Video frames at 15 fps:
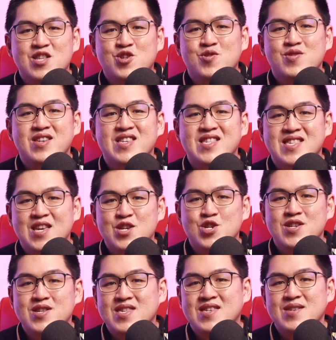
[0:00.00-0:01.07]
three
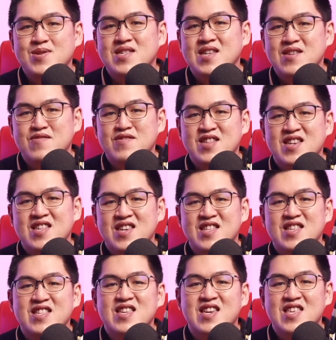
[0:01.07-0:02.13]
essential skills that you need
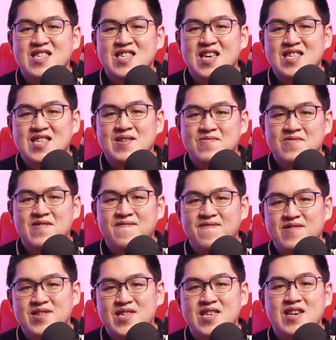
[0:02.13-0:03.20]
in a data science career
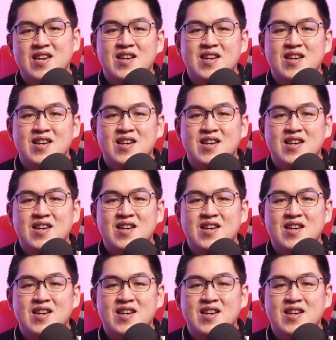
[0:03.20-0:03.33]
first,